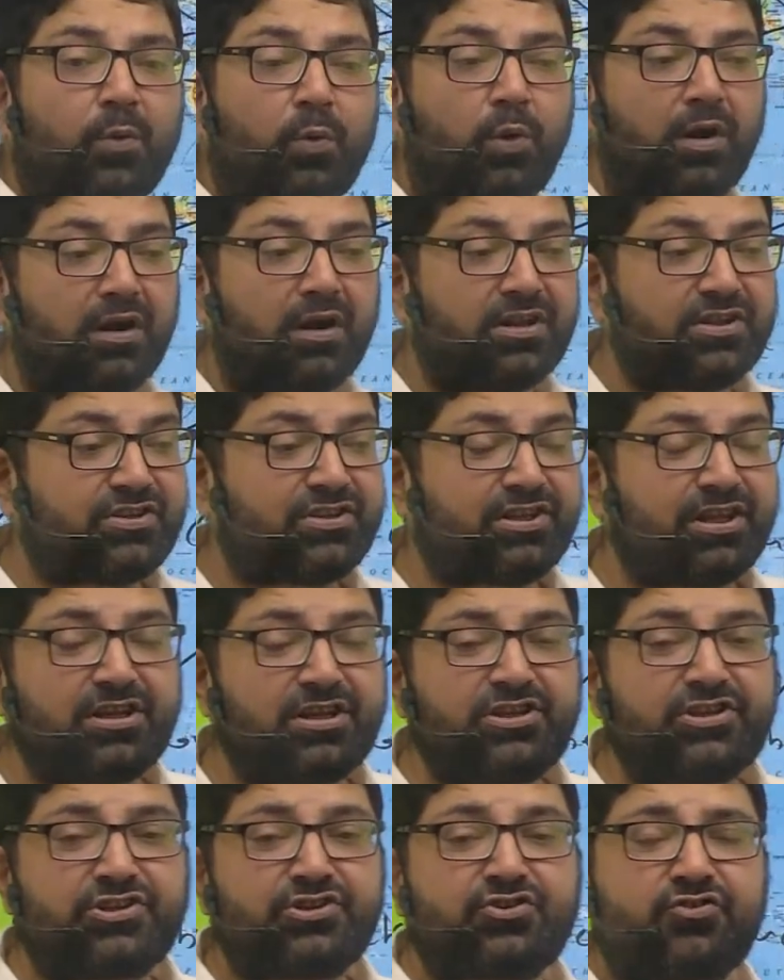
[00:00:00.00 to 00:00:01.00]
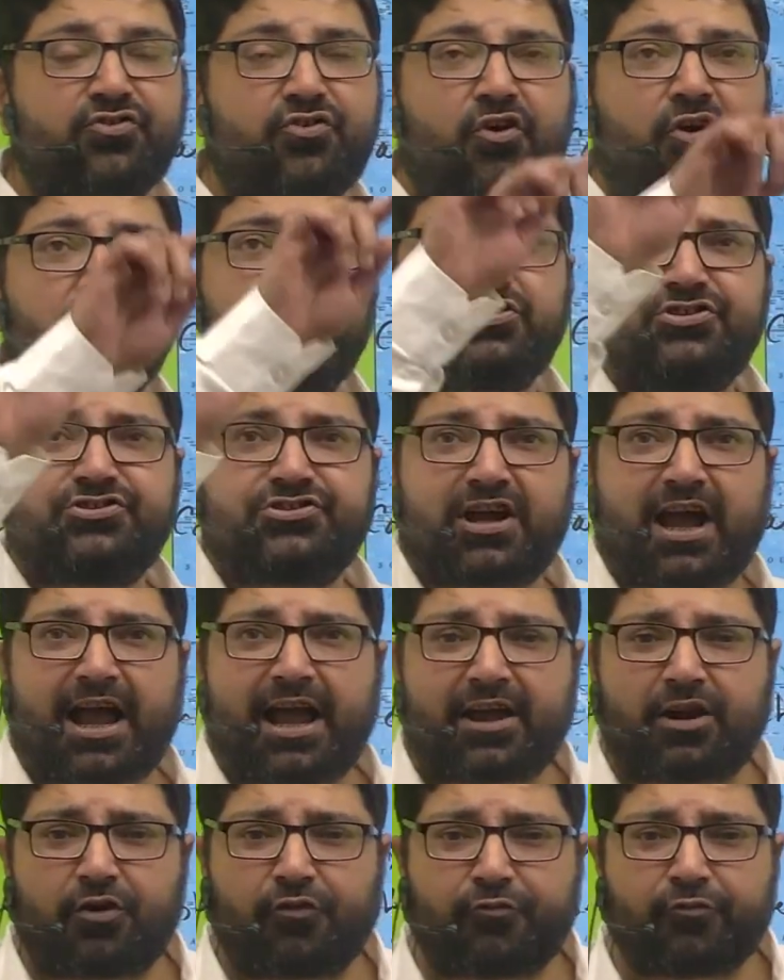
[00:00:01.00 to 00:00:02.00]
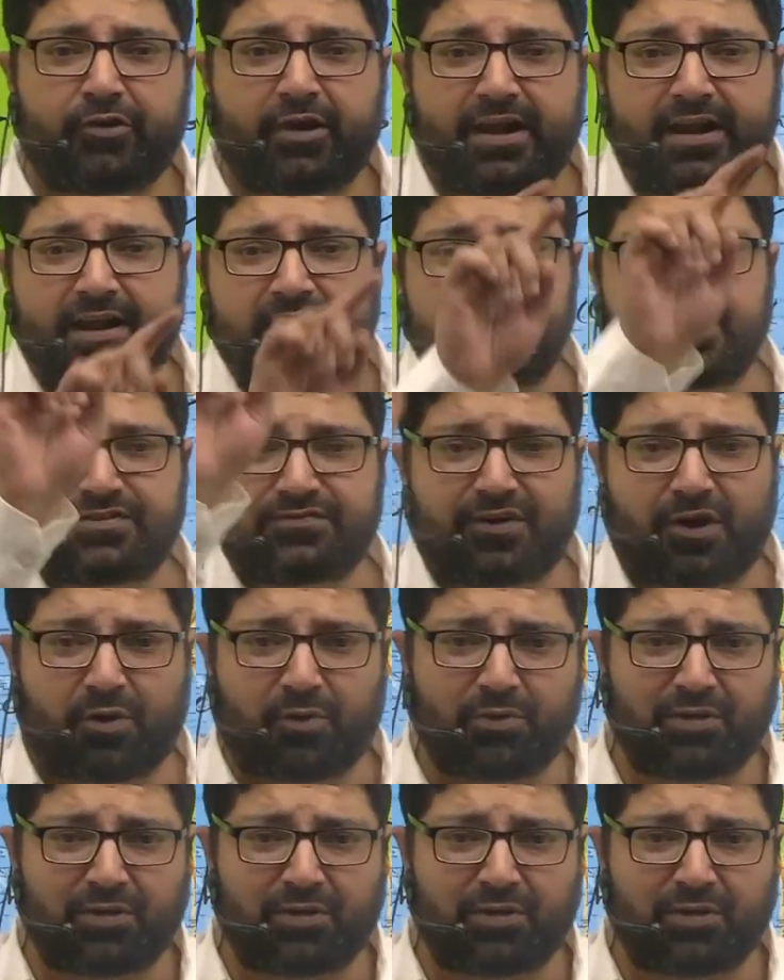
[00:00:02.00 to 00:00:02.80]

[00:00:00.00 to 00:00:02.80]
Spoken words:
such strong gyre of current is found.